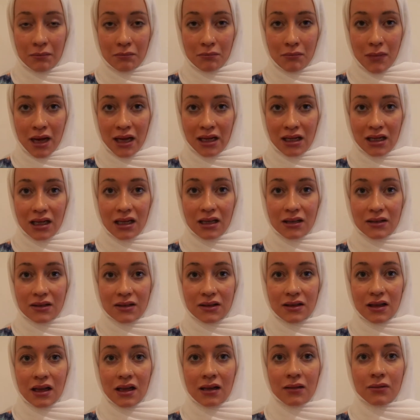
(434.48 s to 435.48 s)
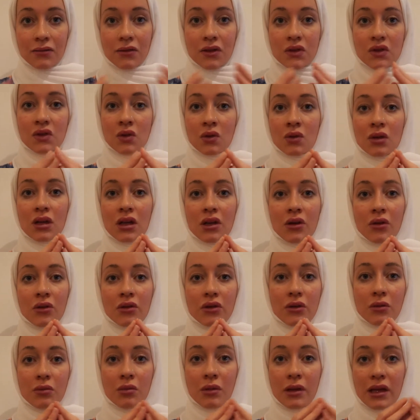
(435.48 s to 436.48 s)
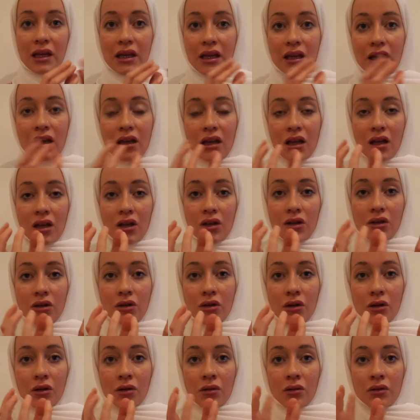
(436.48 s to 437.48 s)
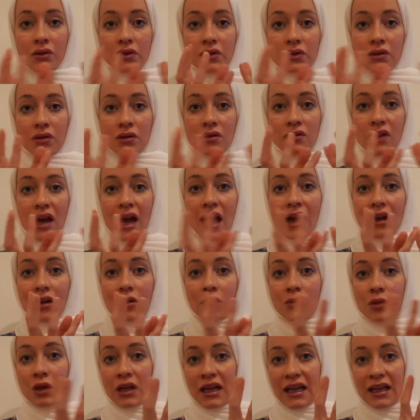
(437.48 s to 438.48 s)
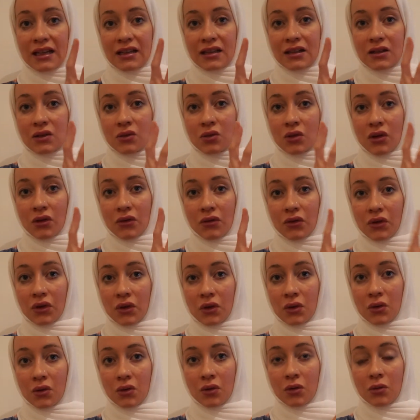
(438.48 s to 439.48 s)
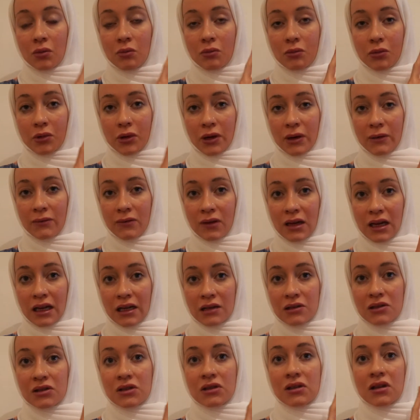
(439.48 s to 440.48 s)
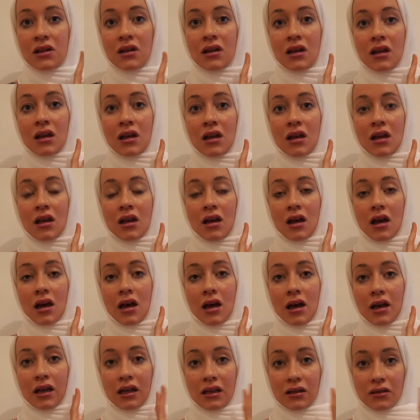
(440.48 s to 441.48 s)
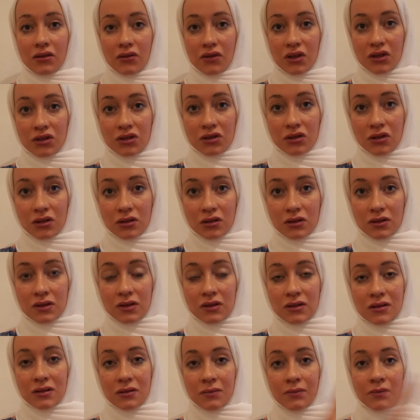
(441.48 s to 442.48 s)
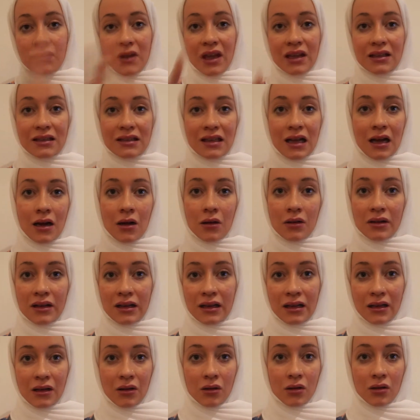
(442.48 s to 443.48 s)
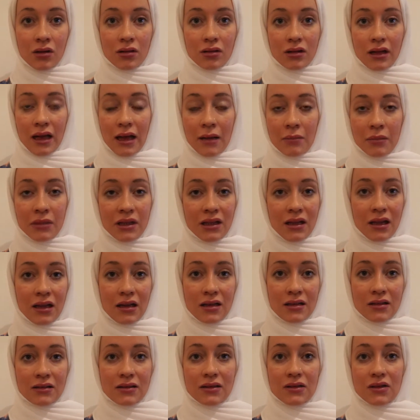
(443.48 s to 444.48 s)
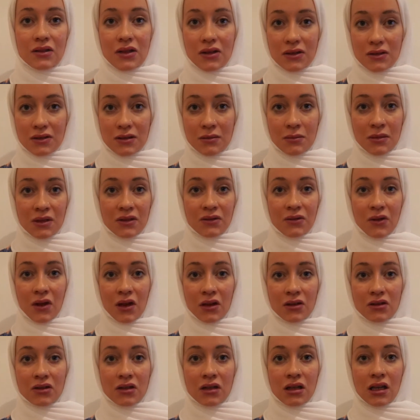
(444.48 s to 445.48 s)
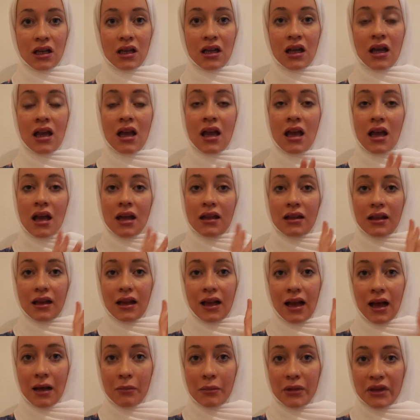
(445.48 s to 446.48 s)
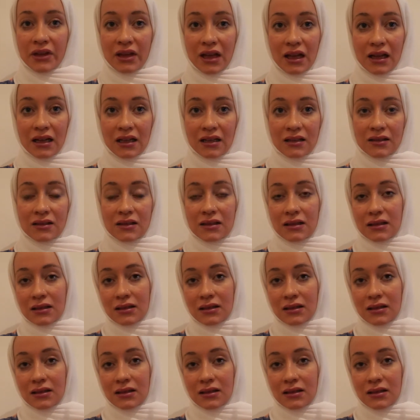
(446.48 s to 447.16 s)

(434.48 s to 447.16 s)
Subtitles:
money itself is only going to be, you know, sort of accumulated to a few privileged individuals. That's how the whole capitalist system is functioning. The capitalist